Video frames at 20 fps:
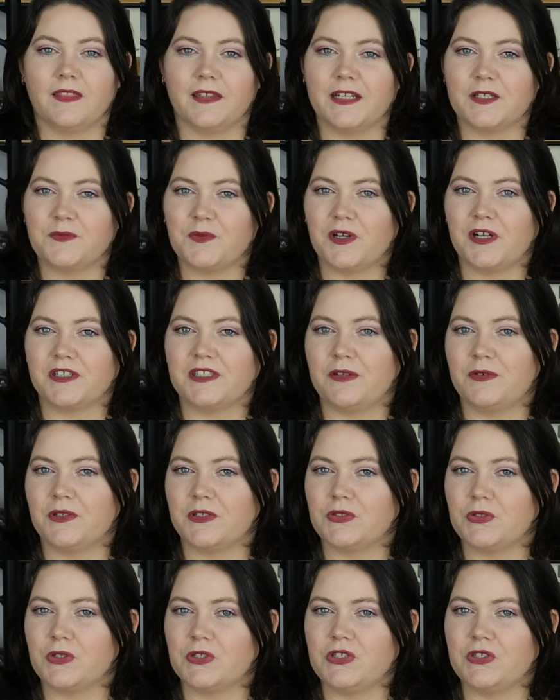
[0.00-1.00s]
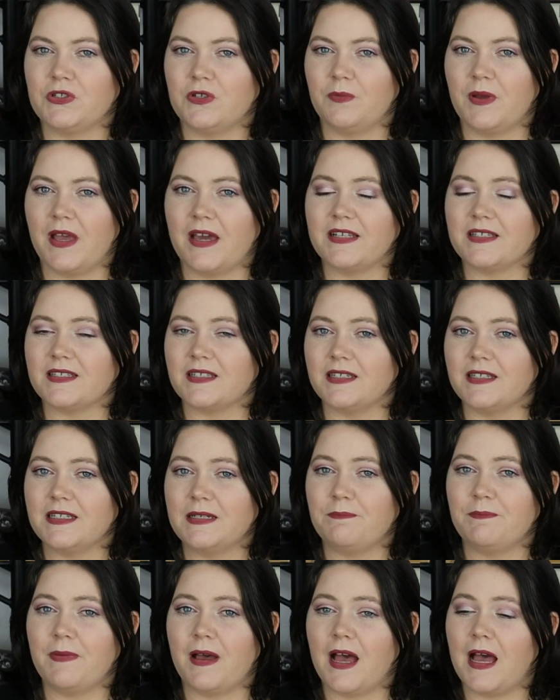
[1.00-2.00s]
The next product I want to talk to you about is a
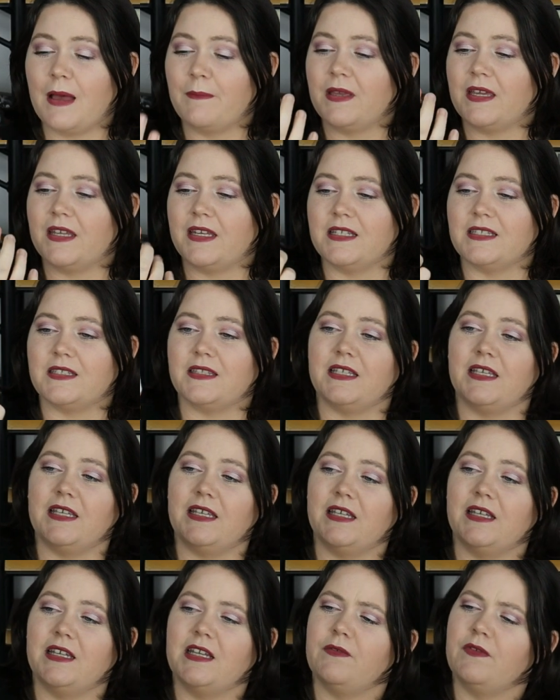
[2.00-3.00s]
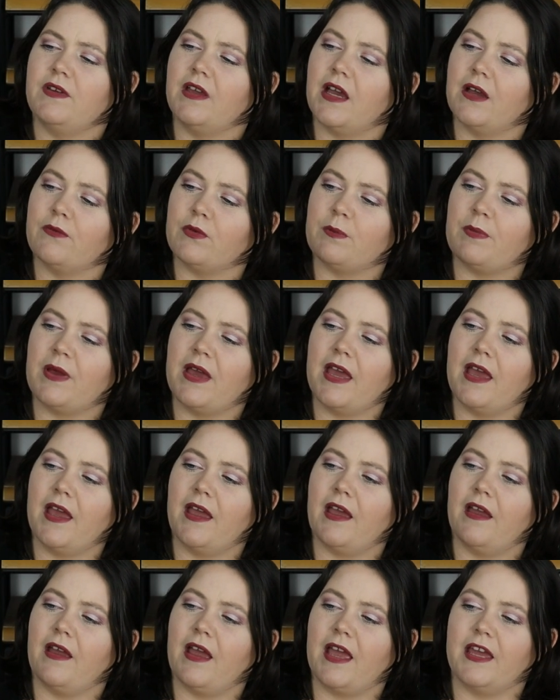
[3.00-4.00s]
lip balm. It is the Nivea
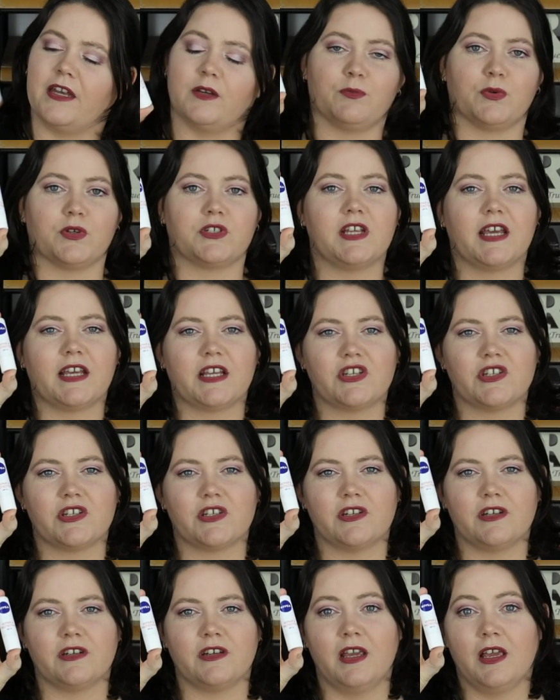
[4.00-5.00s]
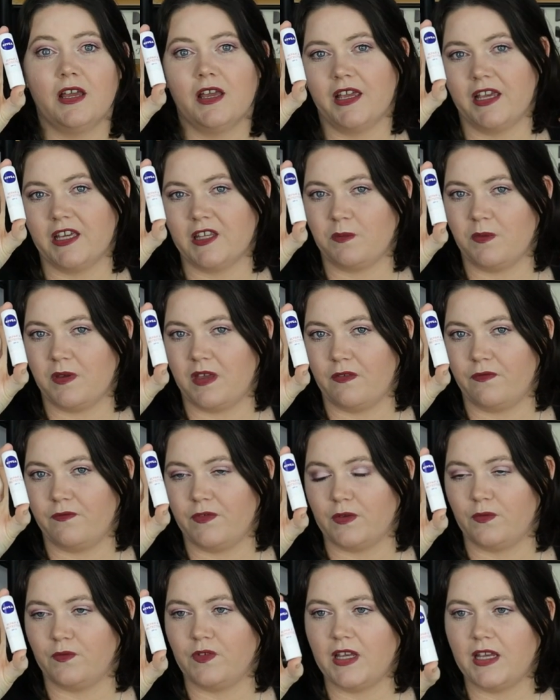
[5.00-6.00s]
Repair and Protection SPF
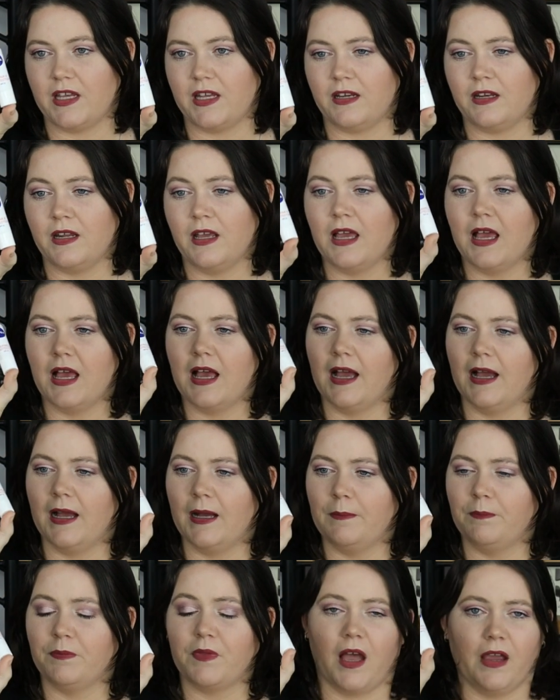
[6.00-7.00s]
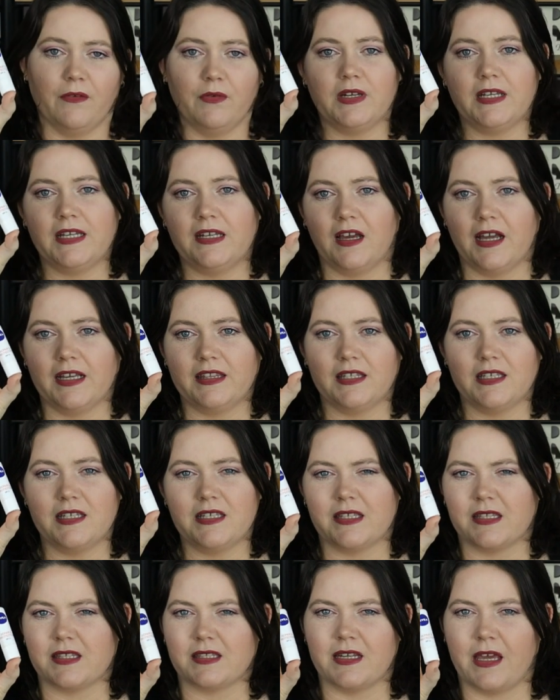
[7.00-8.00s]
15. I really like
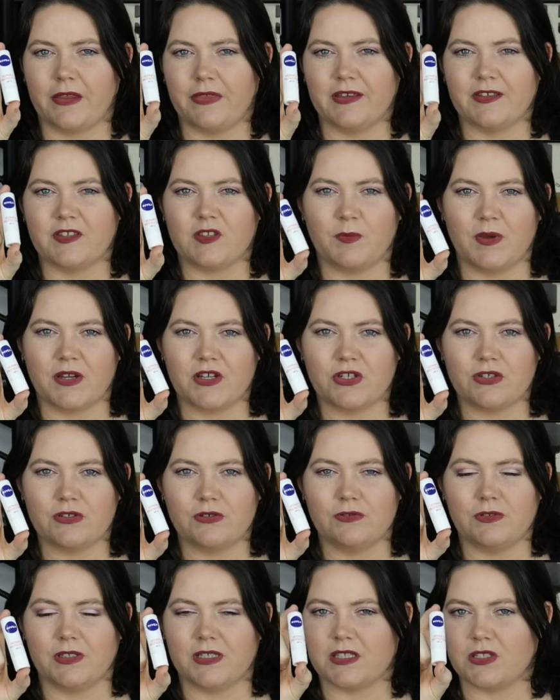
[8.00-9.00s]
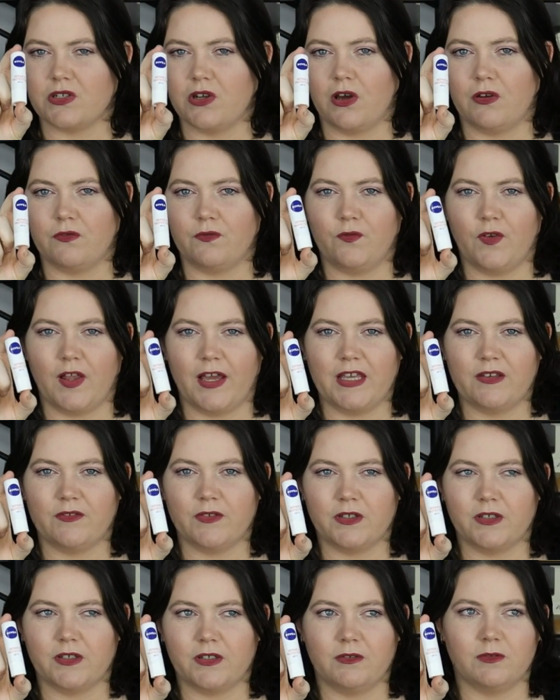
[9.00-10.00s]
this. It's nothing special. It's not
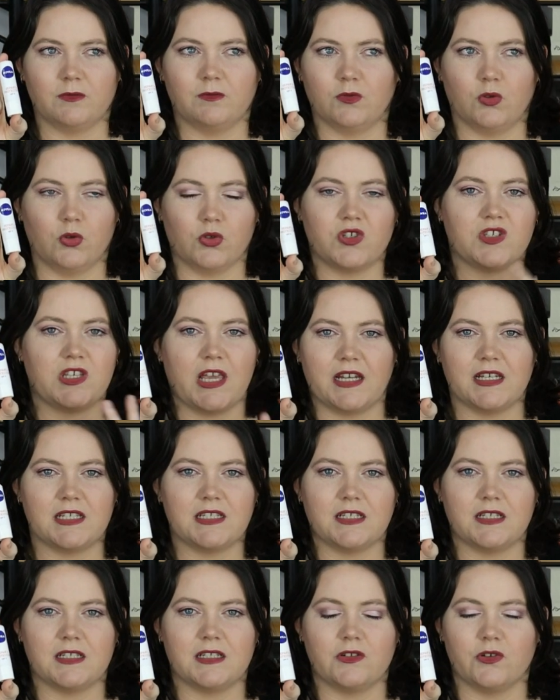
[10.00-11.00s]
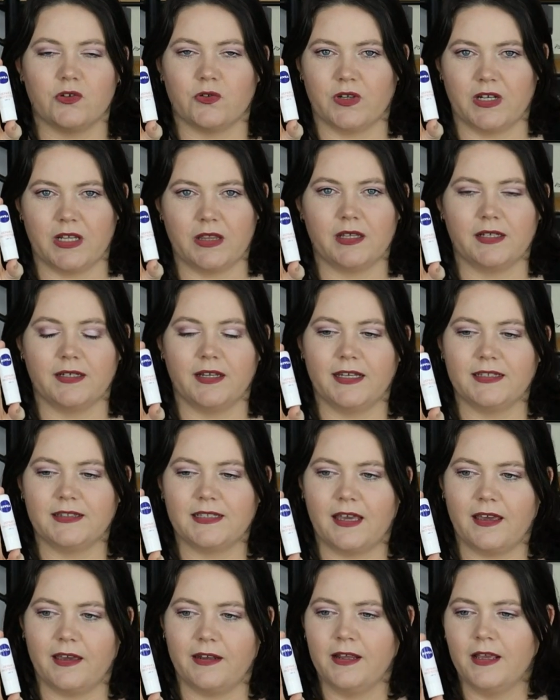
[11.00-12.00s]
flavored or scented or anything like
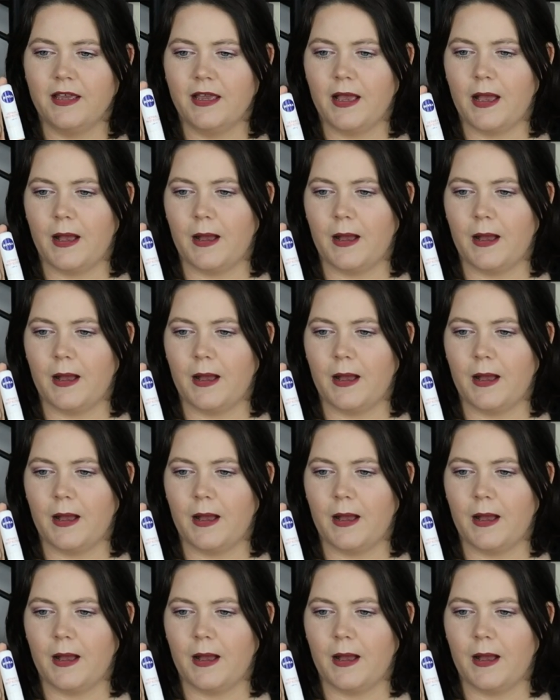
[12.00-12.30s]
that.